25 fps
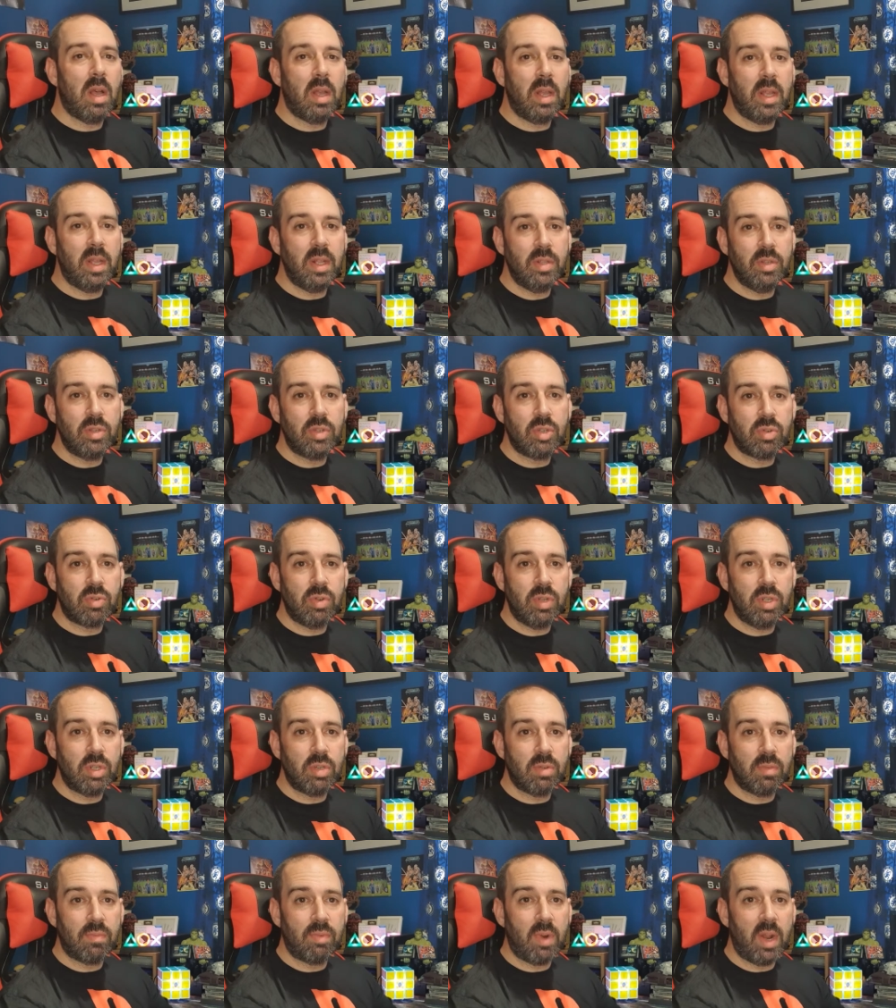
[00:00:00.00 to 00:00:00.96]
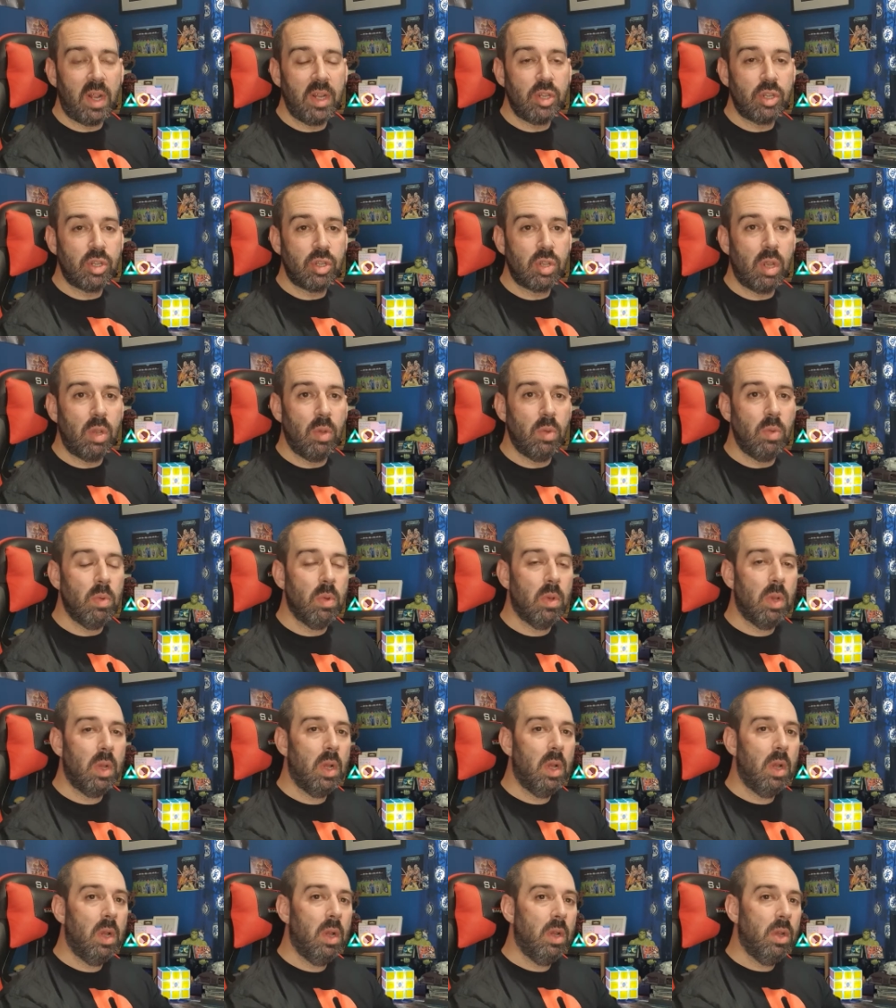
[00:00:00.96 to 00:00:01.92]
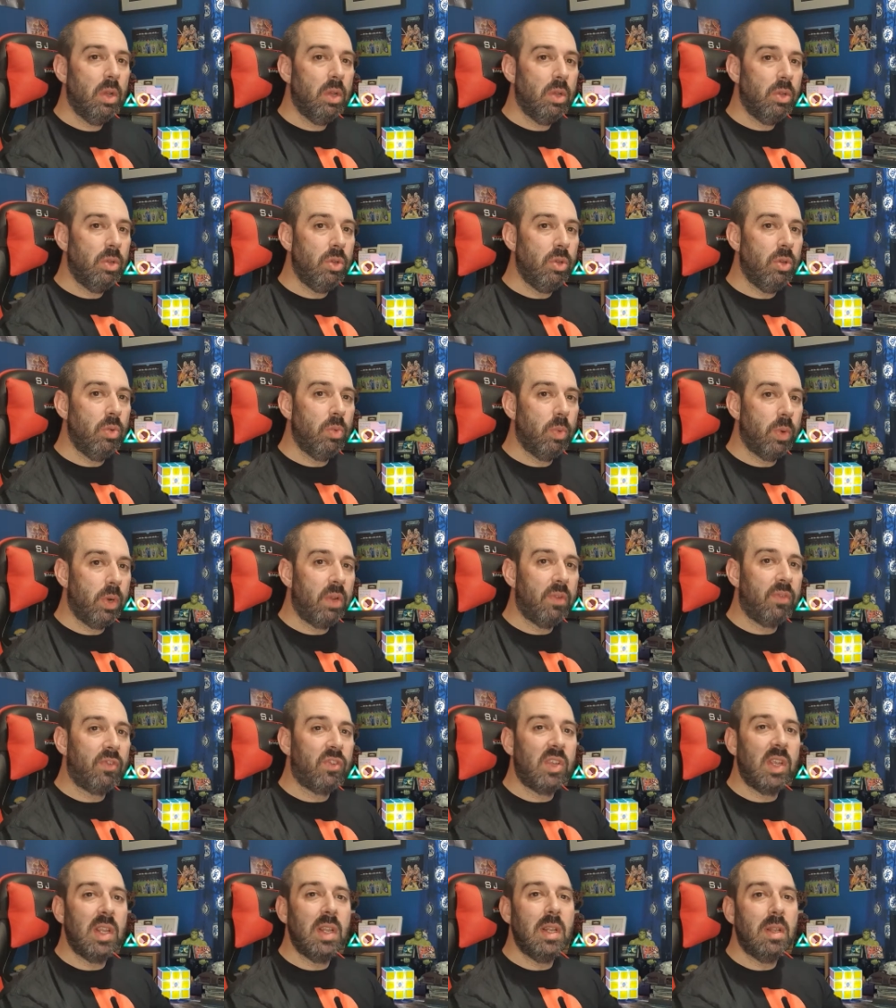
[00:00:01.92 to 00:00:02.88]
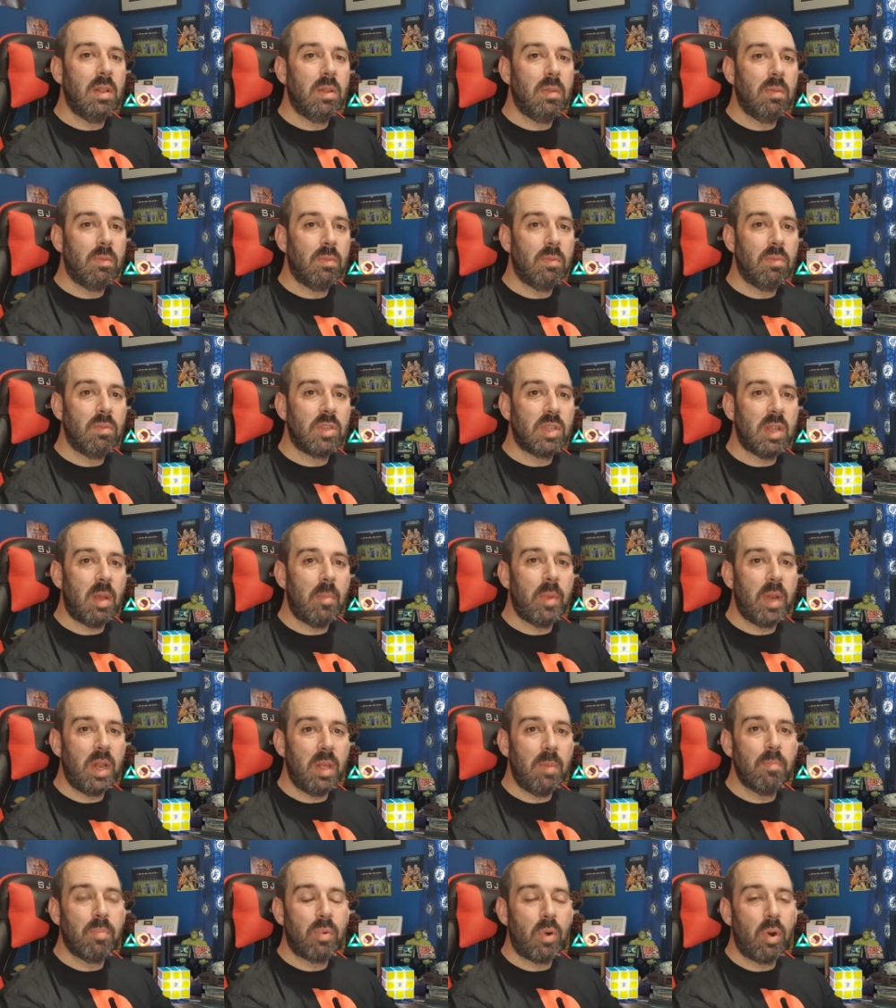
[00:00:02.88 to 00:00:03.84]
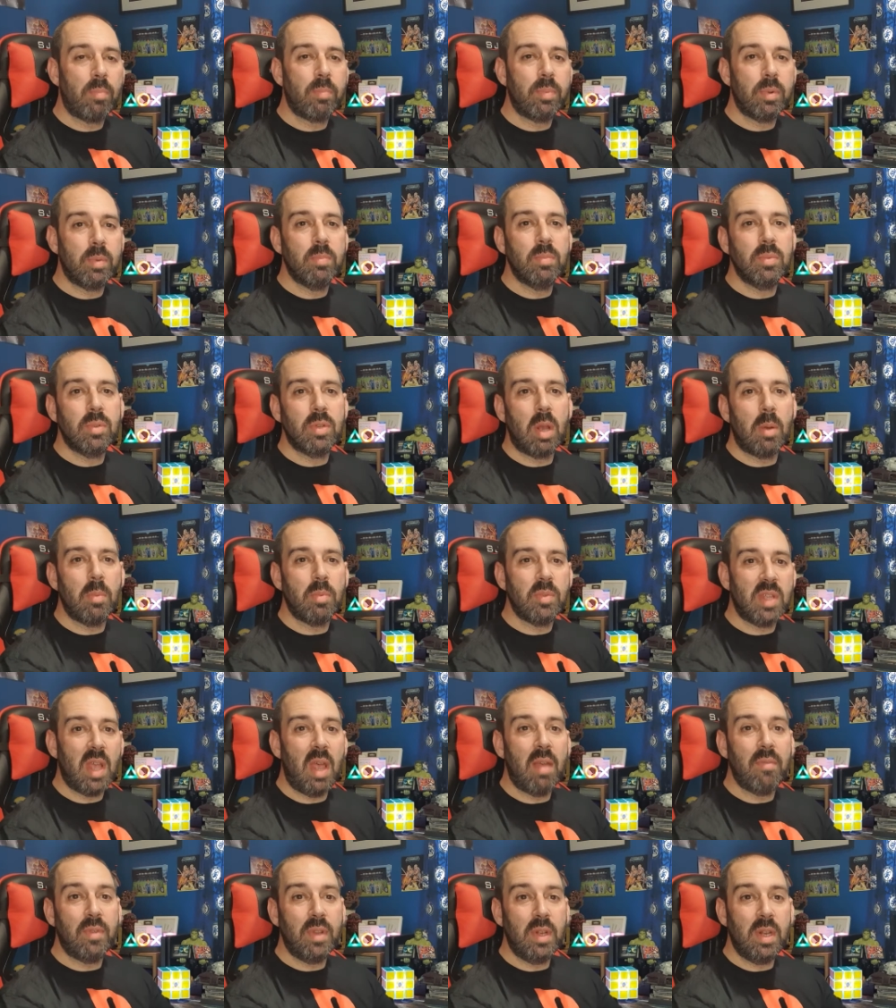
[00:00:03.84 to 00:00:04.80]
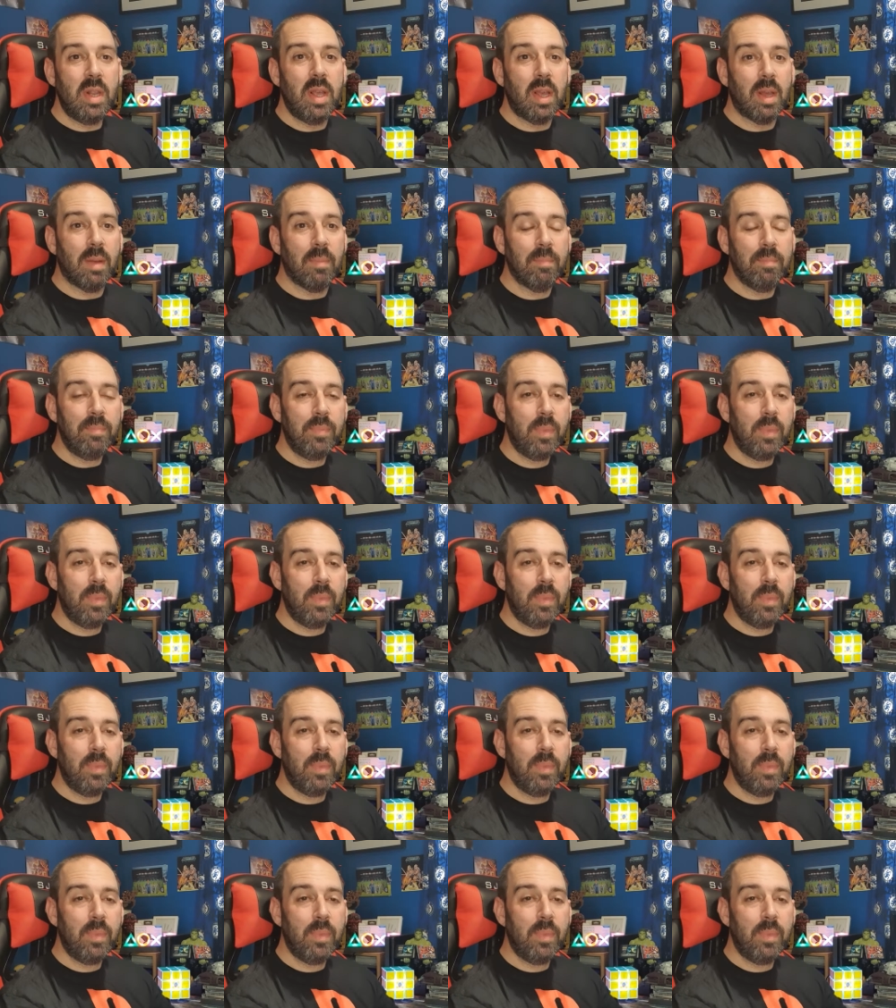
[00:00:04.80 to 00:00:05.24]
in Streets of Rage 2, you would have seen some of them problems I was having there.